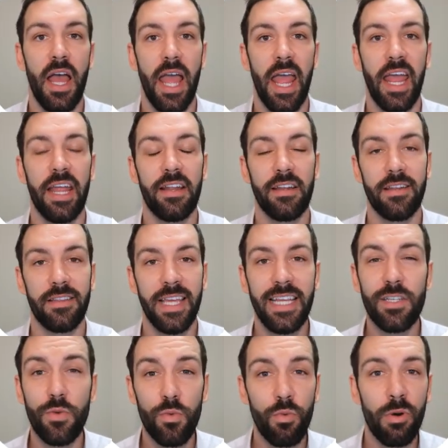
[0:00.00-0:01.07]
And
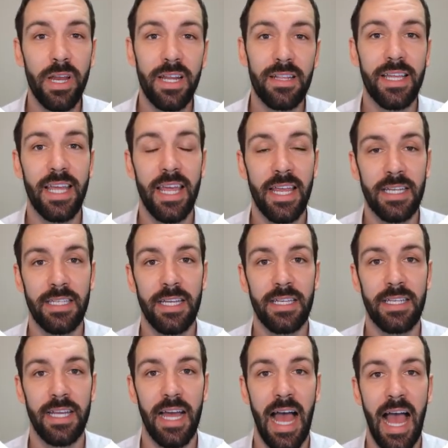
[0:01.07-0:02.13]
these are really easy
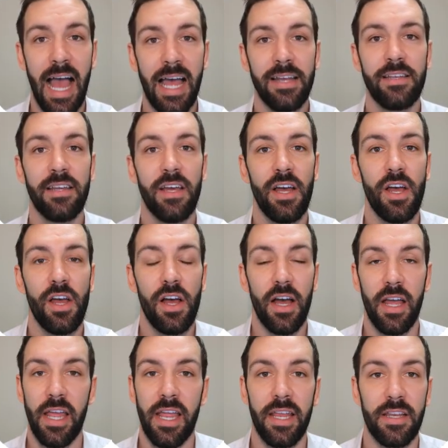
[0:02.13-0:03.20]
to add,
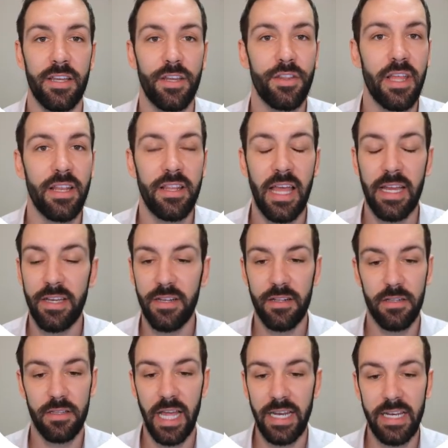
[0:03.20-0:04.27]
and they
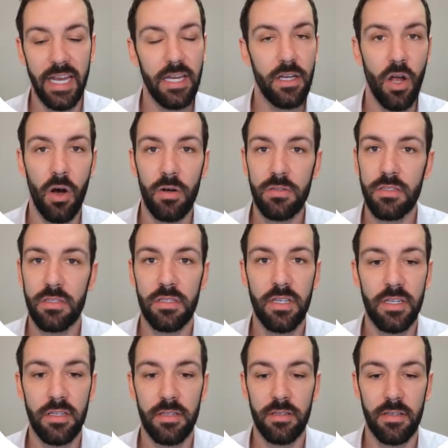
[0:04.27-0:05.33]
need
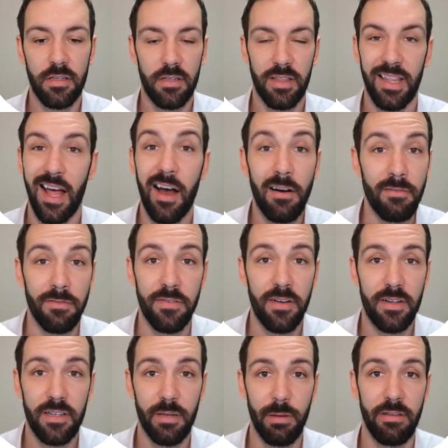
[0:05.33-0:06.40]
constant love,
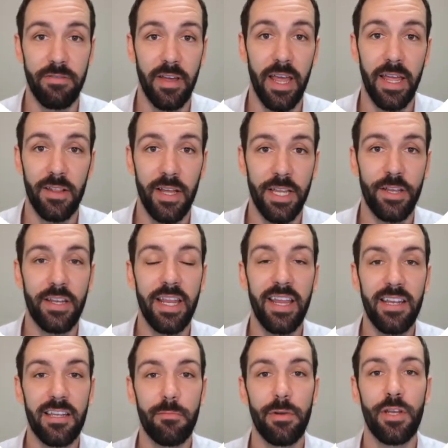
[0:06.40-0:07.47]
to be fair. Like, you
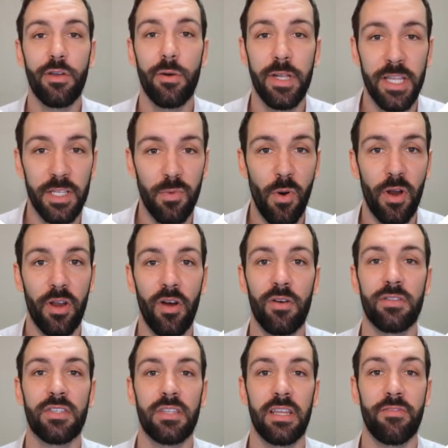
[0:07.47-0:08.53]
need to be doing this work
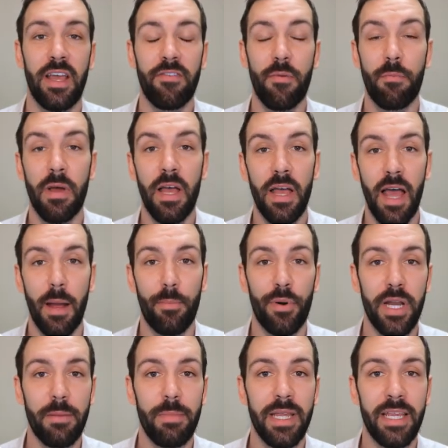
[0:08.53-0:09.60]
constantly. If you have a
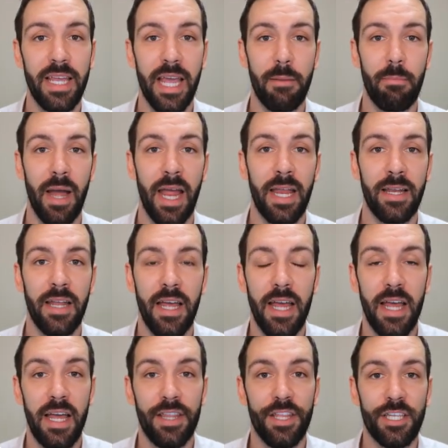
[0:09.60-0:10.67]
pretty big campaign,
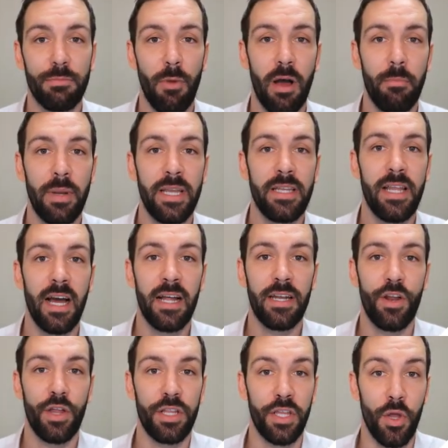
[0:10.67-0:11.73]
this might be
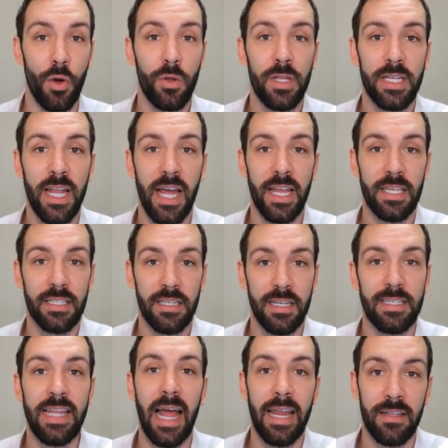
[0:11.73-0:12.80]
done in the early days
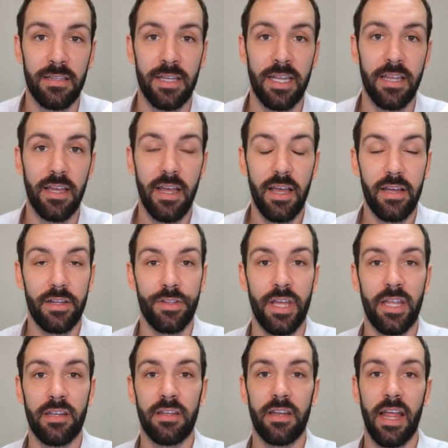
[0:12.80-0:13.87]
daily,
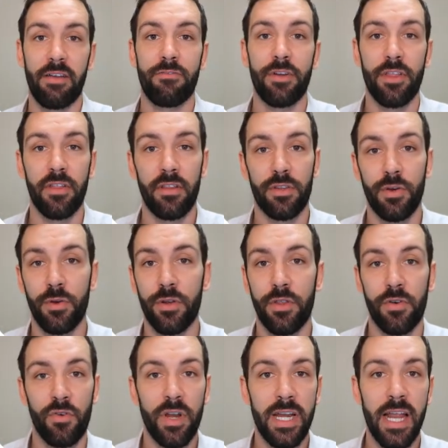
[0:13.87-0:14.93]
then every 2 to
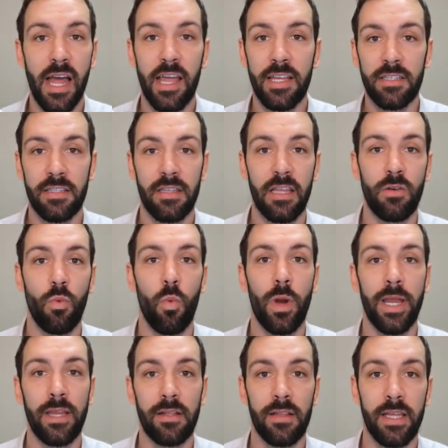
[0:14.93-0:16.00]
3 days, then
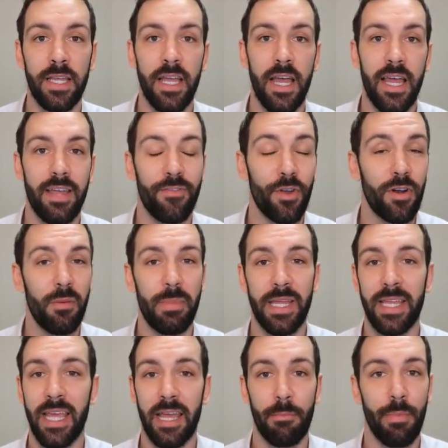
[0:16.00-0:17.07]
weekly. If you've got a
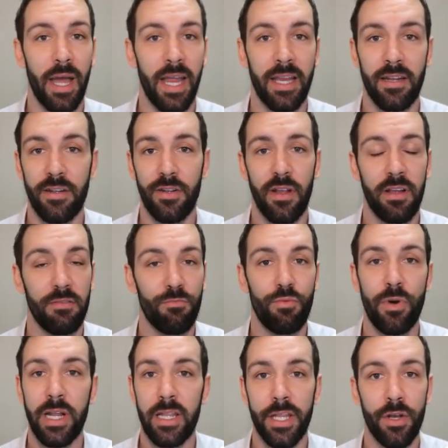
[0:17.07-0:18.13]
big campaign,
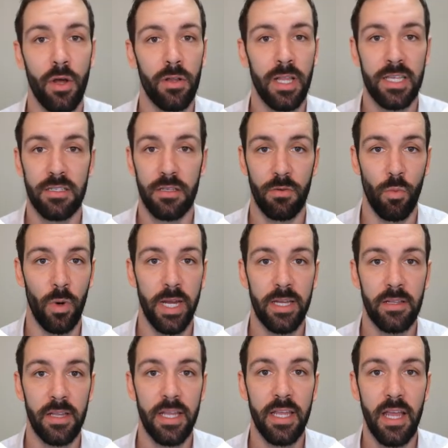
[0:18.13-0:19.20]
really no less than
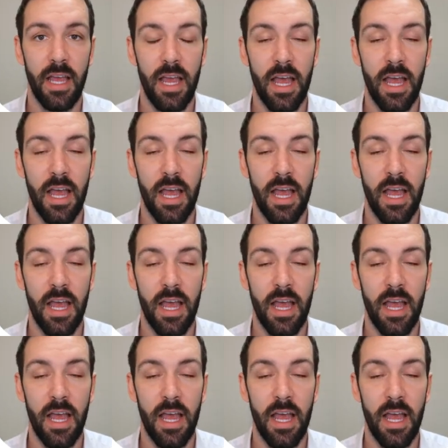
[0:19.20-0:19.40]
weekly.